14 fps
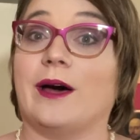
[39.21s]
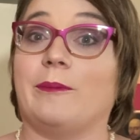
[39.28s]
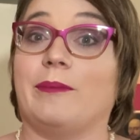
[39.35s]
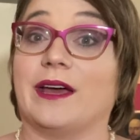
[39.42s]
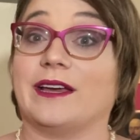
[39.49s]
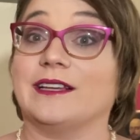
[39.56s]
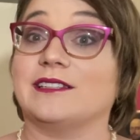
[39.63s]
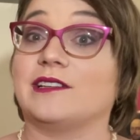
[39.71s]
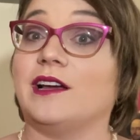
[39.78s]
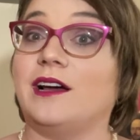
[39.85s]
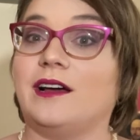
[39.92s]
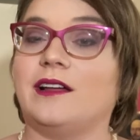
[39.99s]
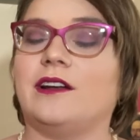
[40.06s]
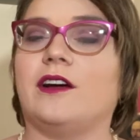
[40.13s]
Puck is
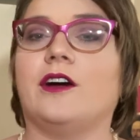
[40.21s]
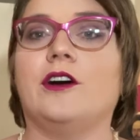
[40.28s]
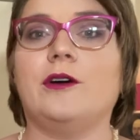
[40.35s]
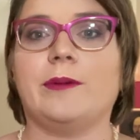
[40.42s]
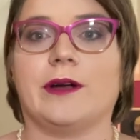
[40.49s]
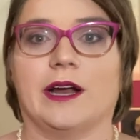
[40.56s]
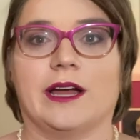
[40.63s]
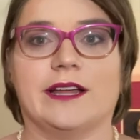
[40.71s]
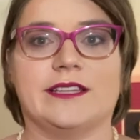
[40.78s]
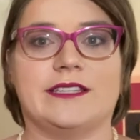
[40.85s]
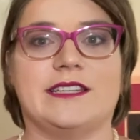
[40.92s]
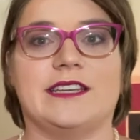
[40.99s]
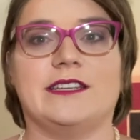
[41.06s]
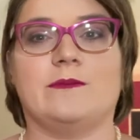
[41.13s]
gone, Oberon
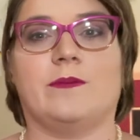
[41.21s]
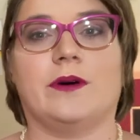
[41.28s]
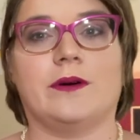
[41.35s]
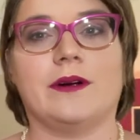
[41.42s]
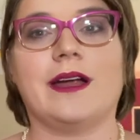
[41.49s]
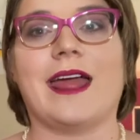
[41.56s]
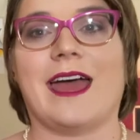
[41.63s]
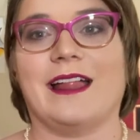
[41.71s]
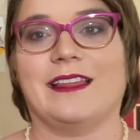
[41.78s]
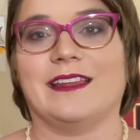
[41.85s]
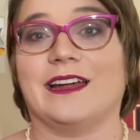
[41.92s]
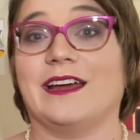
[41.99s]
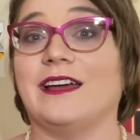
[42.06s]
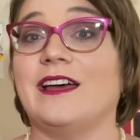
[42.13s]
sees poor
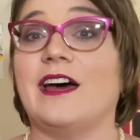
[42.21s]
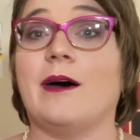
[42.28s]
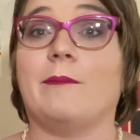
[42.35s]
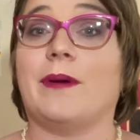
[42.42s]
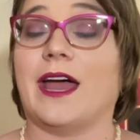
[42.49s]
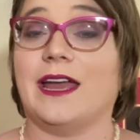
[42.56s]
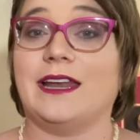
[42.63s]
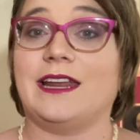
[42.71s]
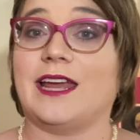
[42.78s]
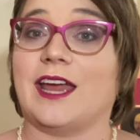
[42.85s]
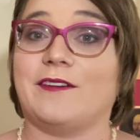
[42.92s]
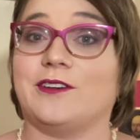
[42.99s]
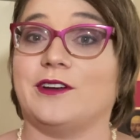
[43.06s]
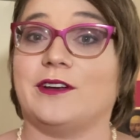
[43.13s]
Helena pining
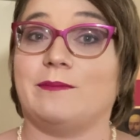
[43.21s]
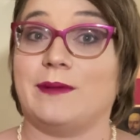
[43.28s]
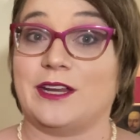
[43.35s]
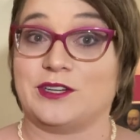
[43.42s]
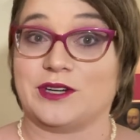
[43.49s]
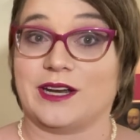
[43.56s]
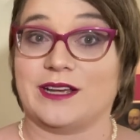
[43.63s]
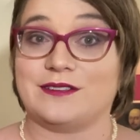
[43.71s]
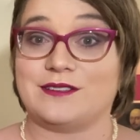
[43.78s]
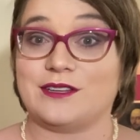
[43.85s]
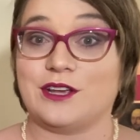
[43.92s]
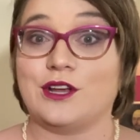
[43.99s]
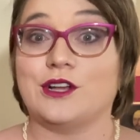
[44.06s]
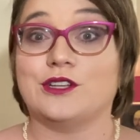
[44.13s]
after Demetrius,
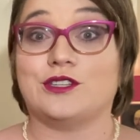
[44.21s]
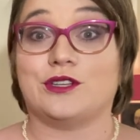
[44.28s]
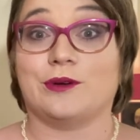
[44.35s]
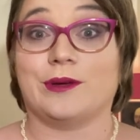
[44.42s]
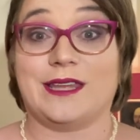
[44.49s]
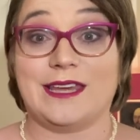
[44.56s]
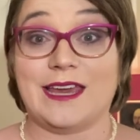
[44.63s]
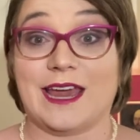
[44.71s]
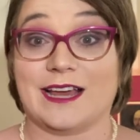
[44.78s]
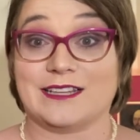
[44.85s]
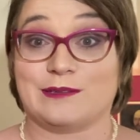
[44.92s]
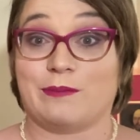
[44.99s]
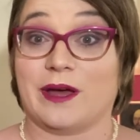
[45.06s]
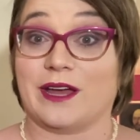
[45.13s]
so he
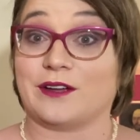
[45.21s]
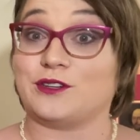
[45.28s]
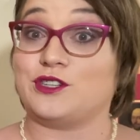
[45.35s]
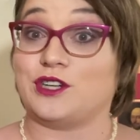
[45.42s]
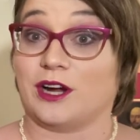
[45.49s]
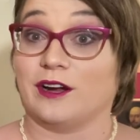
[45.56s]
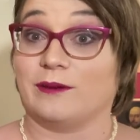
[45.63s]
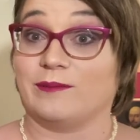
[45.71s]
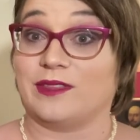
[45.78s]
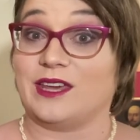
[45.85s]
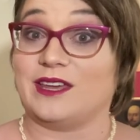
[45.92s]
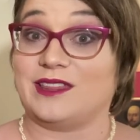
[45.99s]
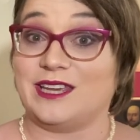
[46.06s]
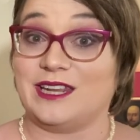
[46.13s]
has Puck charm the
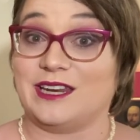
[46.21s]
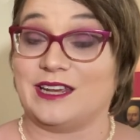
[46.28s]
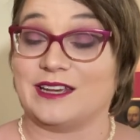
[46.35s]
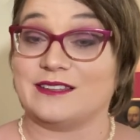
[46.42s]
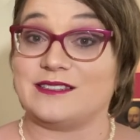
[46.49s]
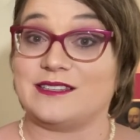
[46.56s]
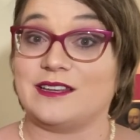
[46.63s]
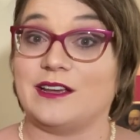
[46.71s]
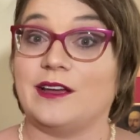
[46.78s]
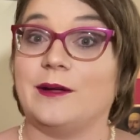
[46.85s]
Athenians.